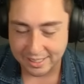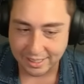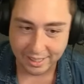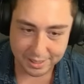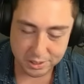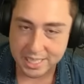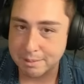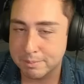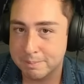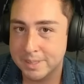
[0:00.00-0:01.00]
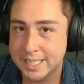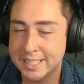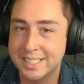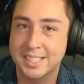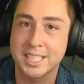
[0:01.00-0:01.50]
lulls him
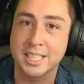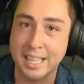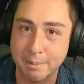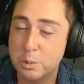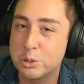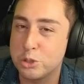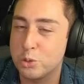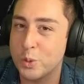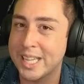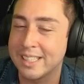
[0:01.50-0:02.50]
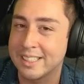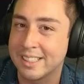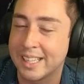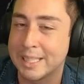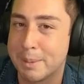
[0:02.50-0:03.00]
to sleep with sweet
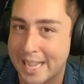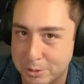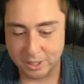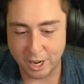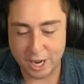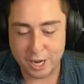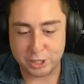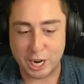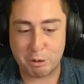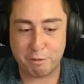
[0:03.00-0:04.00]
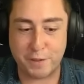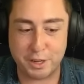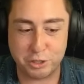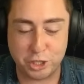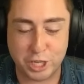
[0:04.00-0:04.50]
lullabies. I hate Tower of
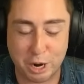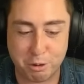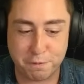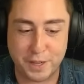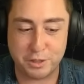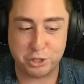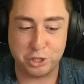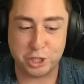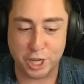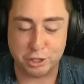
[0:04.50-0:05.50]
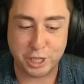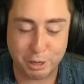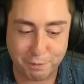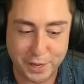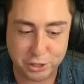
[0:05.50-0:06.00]
Fantasy. Tower of Fantasy sucks.
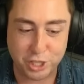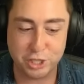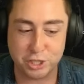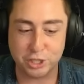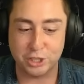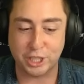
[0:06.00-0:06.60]
Tower of Fantasy isn't a good